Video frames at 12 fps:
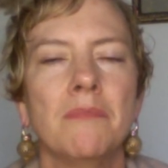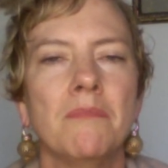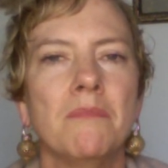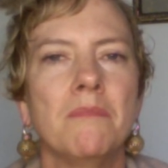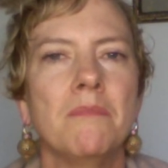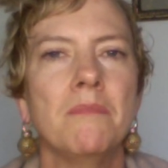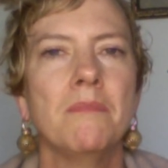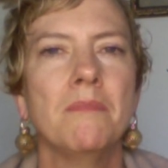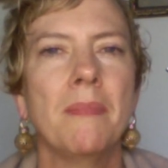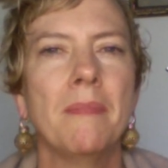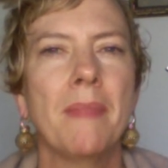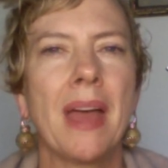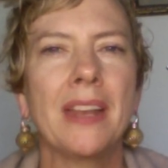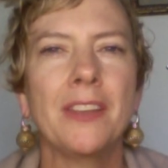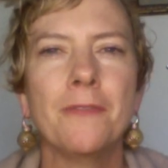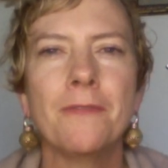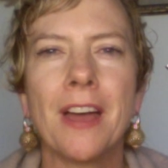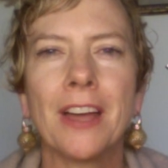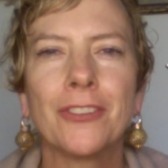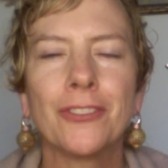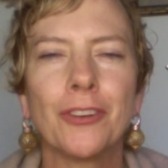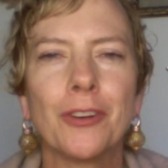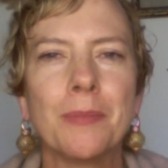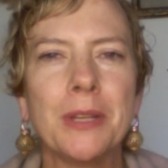
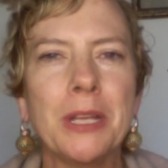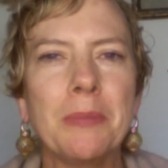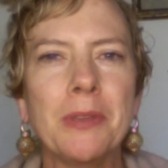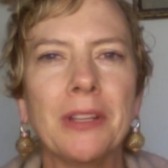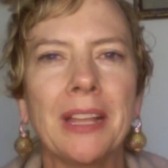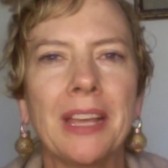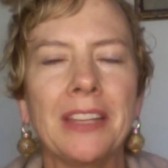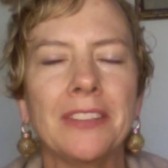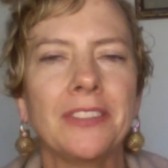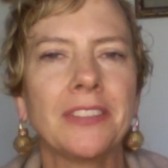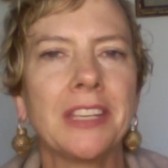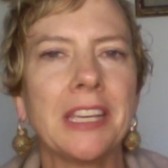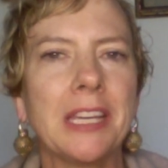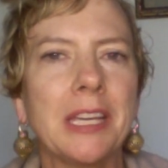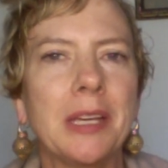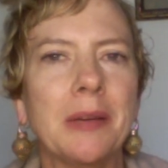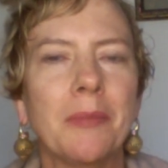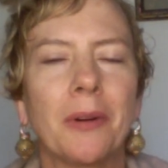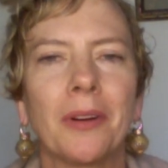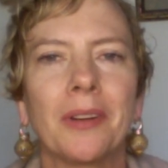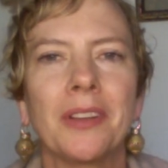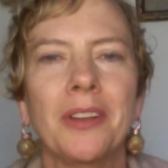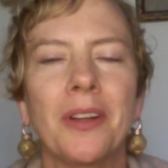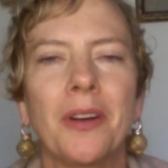manufacture, manipulate, scheme, or
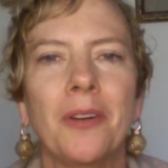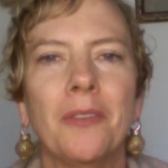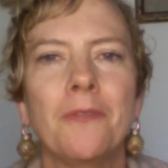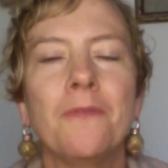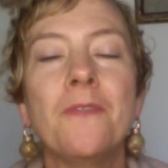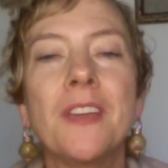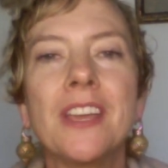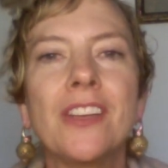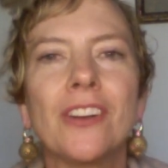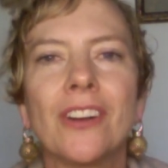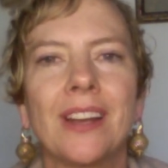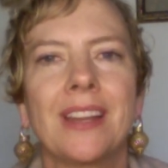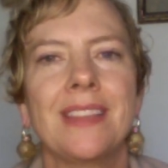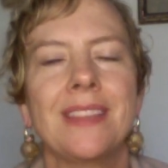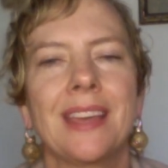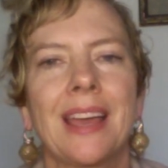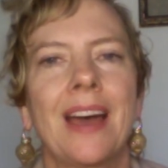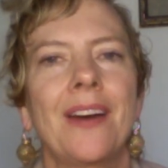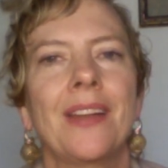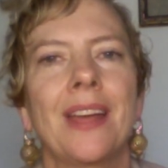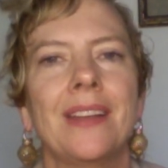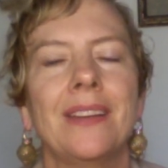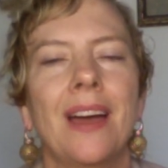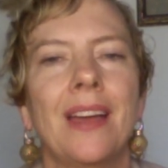you know, figure anything out.
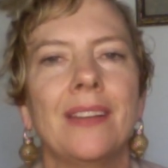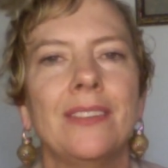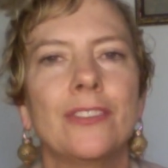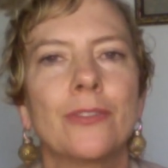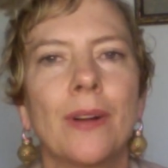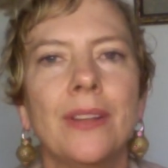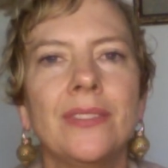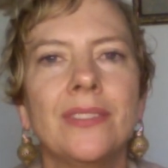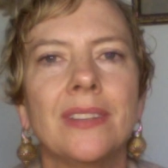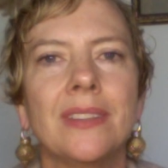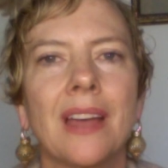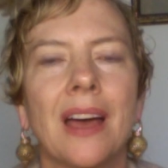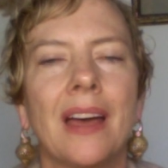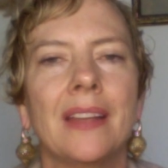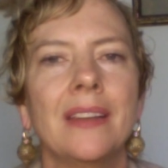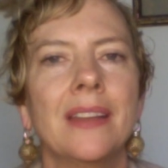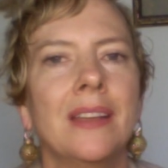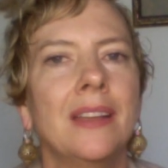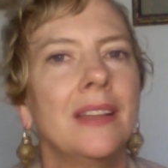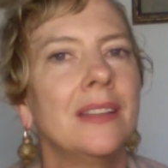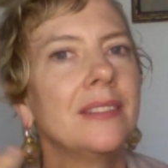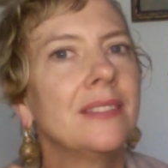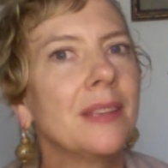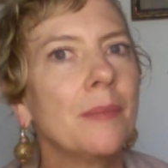I I trusted that
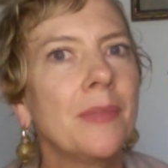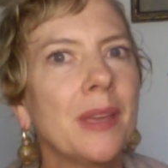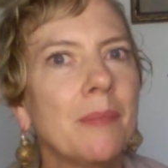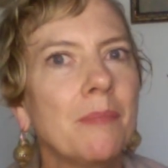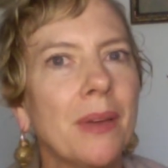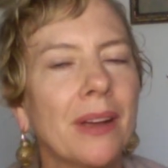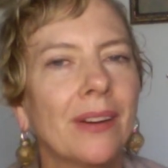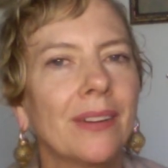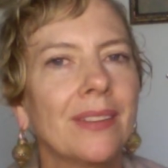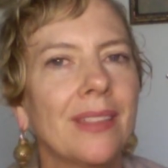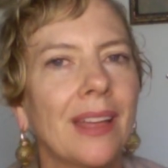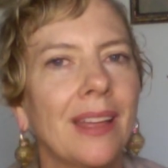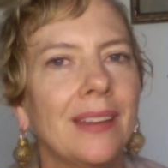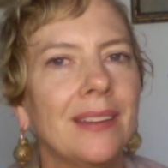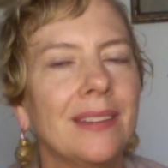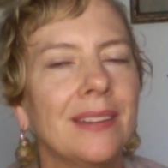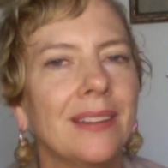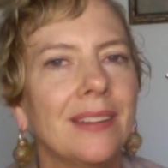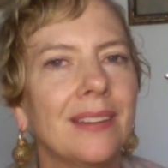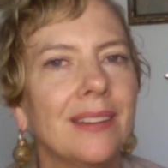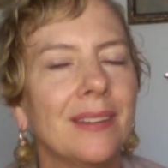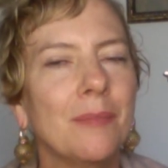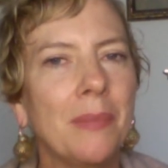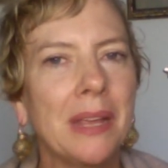something bigger than
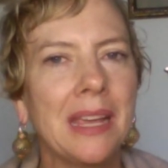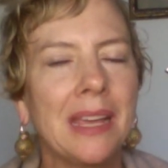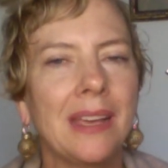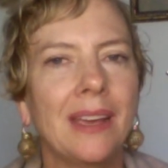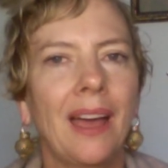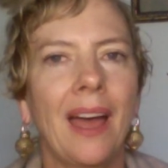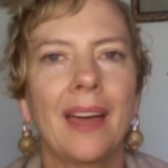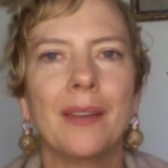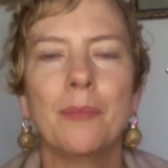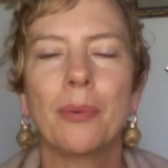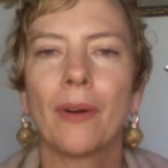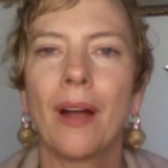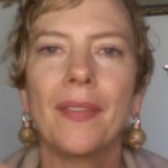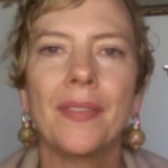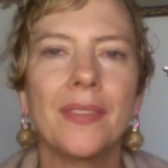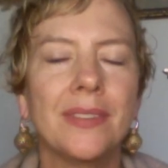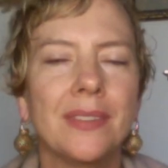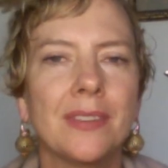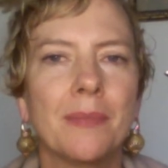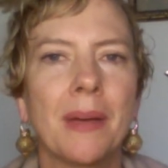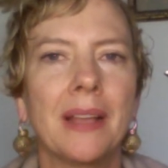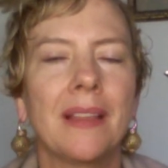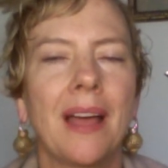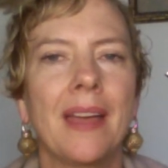me had brought this into
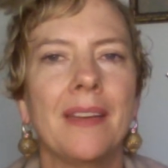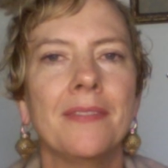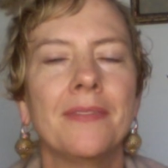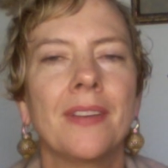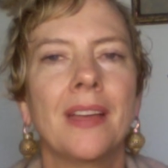my life